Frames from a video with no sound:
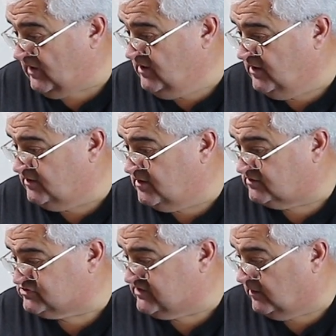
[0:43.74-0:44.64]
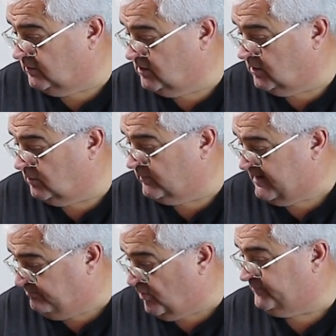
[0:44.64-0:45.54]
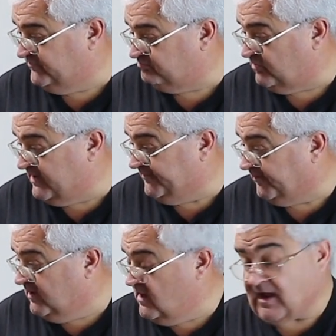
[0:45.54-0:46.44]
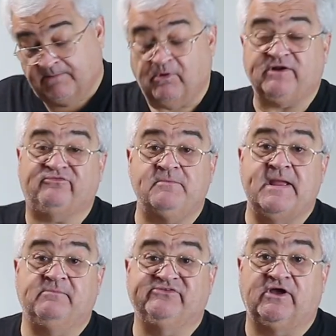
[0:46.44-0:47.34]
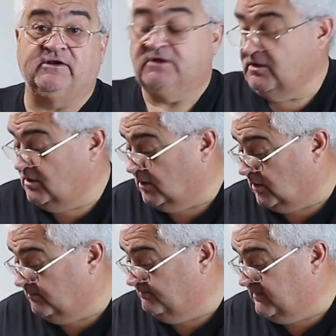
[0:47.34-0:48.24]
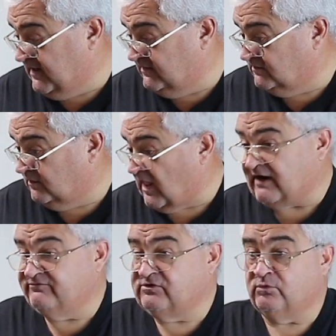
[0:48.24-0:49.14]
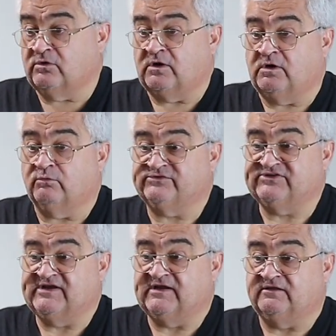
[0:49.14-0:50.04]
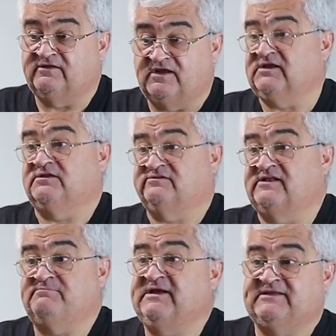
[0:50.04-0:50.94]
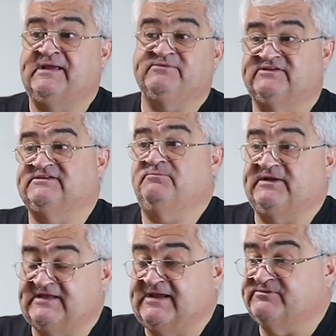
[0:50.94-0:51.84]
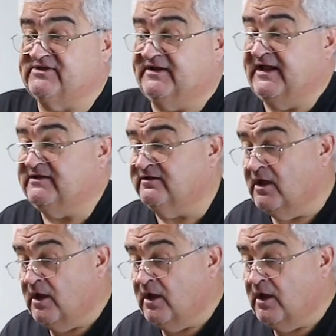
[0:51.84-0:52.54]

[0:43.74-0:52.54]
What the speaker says: in a nutshell, when I bought this planer, I bought it from Amazon. And a lot of you were saying, take it, send it back to Amazon, send it back to Amazon. And